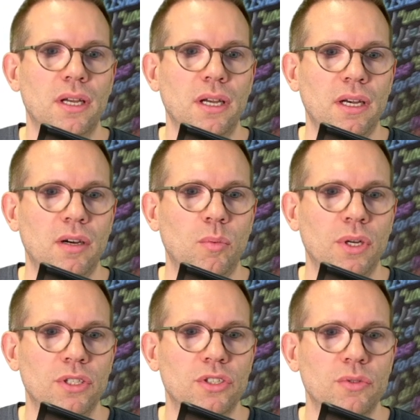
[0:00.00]

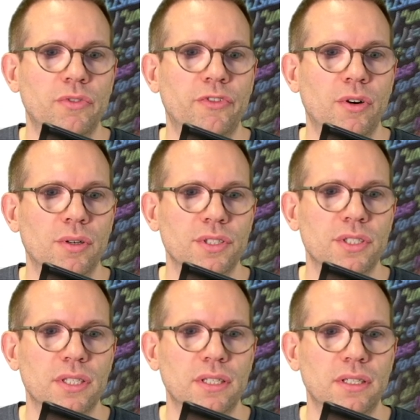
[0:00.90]
want to
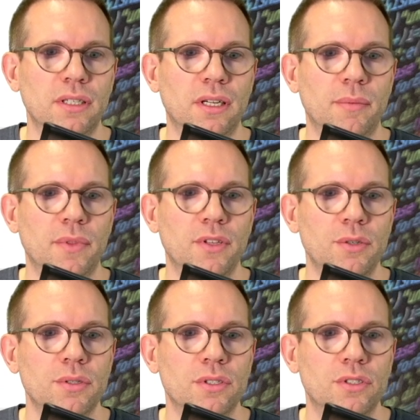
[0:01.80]
force the
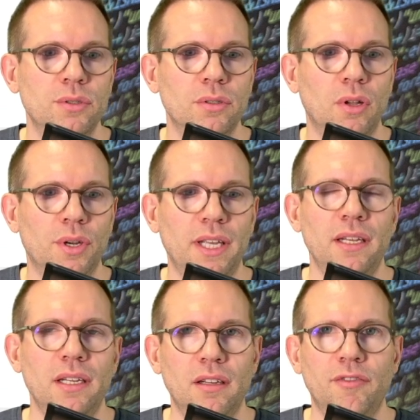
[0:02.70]
user to log
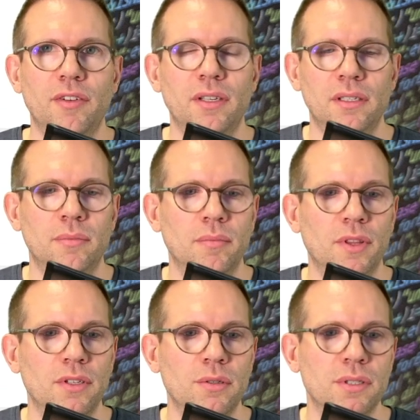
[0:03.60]
in if
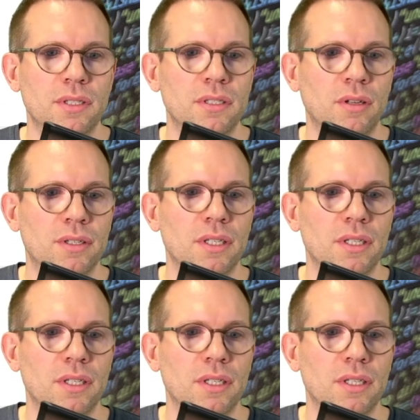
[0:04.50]
the user is not